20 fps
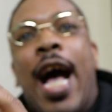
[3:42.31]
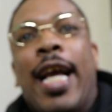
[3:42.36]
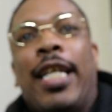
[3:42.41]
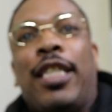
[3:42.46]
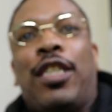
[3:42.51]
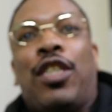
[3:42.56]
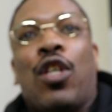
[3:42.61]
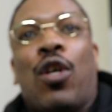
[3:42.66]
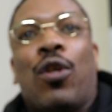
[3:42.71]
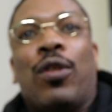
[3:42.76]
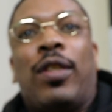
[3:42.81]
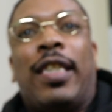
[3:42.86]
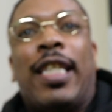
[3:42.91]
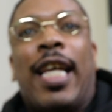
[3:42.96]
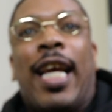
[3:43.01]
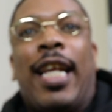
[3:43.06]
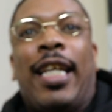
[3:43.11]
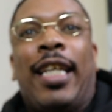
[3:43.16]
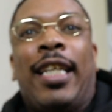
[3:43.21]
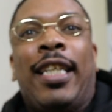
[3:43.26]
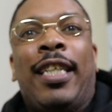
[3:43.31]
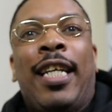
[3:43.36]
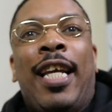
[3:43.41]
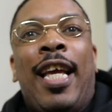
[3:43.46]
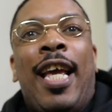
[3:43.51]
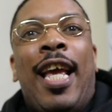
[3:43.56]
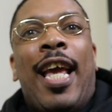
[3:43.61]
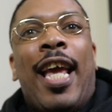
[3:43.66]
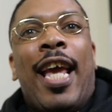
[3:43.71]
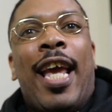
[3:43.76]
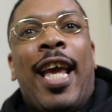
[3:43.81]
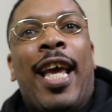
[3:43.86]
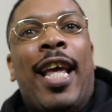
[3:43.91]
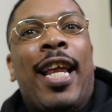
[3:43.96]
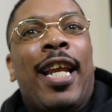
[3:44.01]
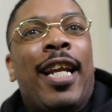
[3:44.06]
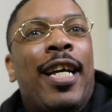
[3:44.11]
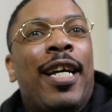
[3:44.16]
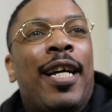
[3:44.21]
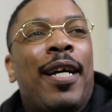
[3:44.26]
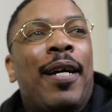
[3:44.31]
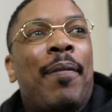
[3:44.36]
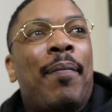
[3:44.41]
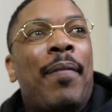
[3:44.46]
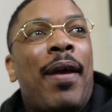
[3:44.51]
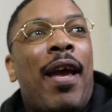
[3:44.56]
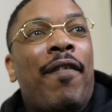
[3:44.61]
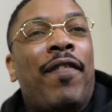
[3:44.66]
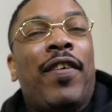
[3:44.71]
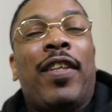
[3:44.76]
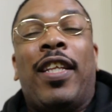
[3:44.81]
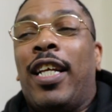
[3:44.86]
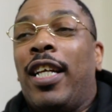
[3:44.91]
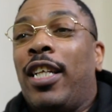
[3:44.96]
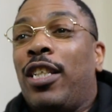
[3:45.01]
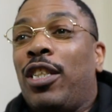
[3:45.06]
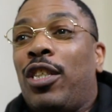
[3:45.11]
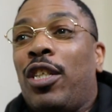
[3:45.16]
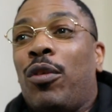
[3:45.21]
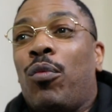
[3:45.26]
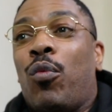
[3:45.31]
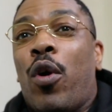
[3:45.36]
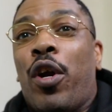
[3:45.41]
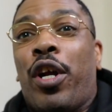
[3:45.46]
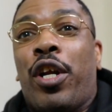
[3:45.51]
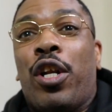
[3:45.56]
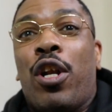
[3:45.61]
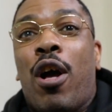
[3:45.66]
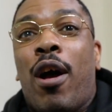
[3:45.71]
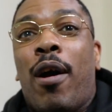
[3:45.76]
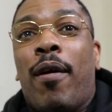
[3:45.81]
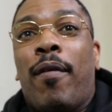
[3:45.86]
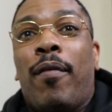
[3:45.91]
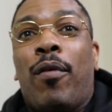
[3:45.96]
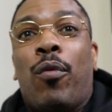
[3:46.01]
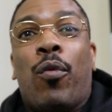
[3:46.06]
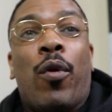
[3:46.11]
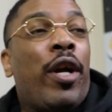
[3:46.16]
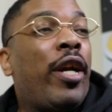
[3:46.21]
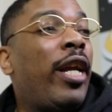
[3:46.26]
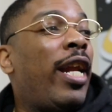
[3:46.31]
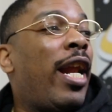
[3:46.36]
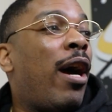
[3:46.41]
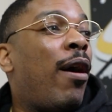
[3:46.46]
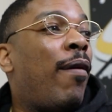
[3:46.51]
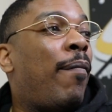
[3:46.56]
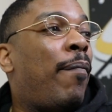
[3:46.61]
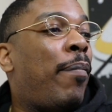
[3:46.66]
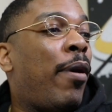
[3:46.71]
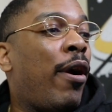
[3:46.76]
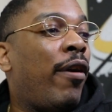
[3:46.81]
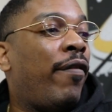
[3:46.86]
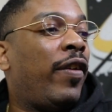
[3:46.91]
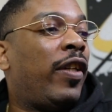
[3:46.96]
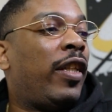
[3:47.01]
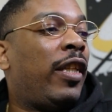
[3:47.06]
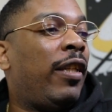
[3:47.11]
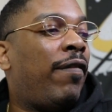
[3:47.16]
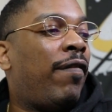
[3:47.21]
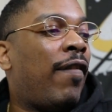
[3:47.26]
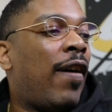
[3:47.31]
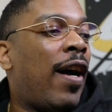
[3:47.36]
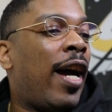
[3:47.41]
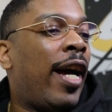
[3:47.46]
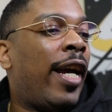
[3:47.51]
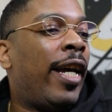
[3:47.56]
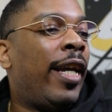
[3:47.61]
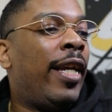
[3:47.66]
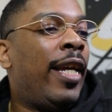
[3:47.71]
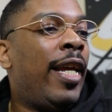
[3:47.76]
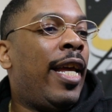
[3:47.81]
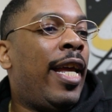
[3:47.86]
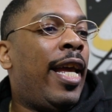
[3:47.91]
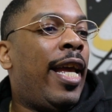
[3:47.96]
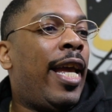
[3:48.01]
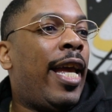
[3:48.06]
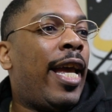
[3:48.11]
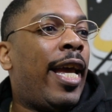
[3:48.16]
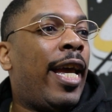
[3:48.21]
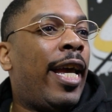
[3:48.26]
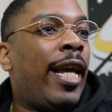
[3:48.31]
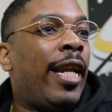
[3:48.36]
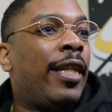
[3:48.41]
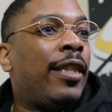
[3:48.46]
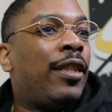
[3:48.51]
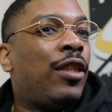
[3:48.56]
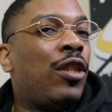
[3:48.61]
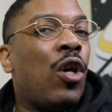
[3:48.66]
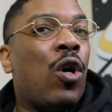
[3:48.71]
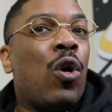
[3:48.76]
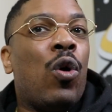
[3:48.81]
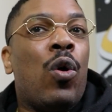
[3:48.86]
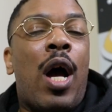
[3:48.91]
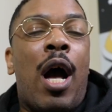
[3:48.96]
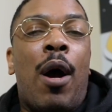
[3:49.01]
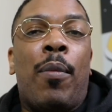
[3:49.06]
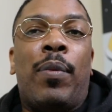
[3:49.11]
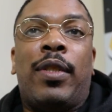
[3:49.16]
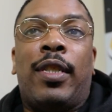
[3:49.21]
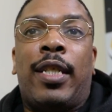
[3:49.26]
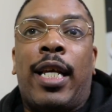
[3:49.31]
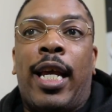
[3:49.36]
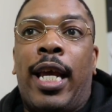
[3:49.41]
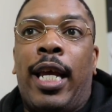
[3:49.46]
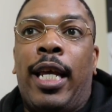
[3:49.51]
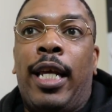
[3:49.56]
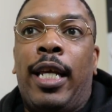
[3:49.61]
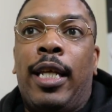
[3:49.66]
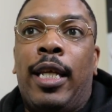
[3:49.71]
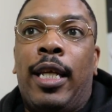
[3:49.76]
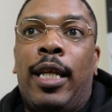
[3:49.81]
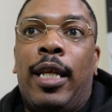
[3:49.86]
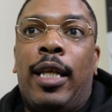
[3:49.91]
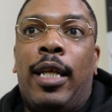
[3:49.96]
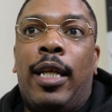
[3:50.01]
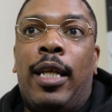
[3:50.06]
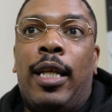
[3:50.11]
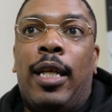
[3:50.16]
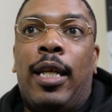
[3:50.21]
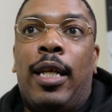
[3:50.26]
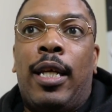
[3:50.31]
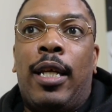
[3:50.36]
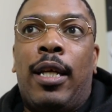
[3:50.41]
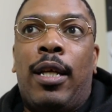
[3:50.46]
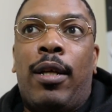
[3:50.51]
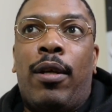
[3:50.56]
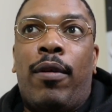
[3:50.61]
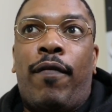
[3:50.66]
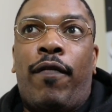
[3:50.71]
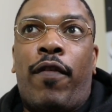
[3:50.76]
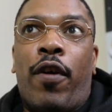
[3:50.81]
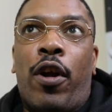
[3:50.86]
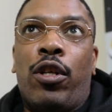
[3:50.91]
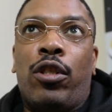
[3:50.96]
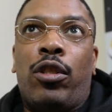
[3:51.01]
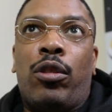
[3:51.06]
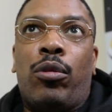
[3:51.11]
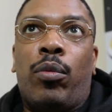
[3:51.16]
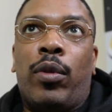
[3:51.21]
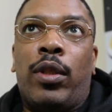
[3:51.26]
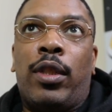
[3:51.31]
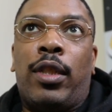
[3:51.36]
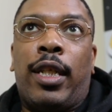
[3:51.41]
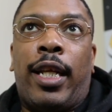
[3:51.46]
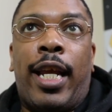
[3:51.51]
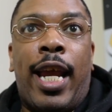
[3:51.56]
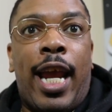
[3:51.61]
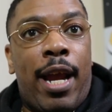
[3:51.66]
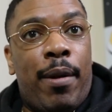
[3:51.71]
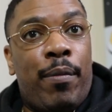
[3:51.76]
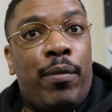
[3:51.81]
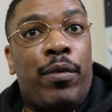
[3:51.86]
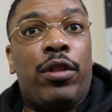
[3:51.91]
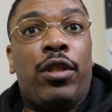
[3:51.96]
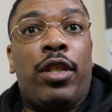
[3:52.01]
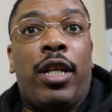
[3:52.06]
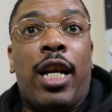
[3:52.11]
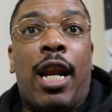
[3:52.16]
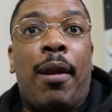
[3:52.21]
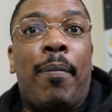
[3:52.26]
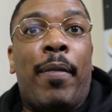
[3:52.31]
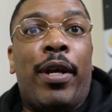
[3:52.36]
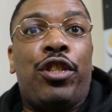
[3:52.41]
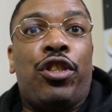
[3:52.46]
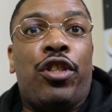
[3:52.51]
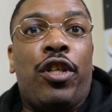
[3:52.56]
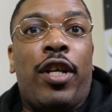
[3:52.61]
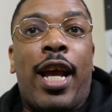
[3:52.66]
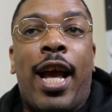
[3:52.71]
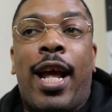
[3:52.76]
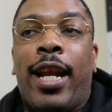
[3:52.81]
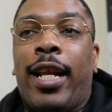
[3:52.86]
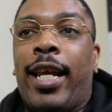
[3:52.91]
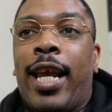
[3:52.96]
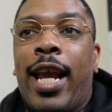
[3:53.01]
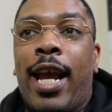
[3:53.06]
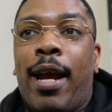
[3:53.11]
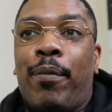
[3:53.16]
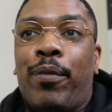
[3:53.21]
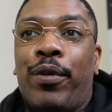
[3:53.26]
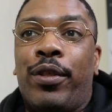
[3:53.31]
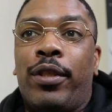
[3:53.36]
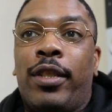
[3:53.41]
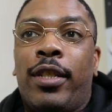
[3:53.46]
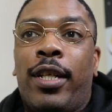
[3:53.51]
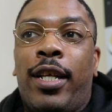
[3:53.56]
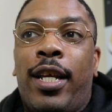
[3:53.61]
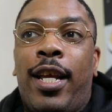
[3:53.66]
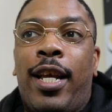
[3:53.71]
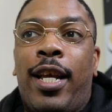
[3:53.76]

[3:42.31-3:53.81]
ISO setting, and everything is working out perfectly fine. And so I would say first was the cameras. You got to make sure you have the cameras.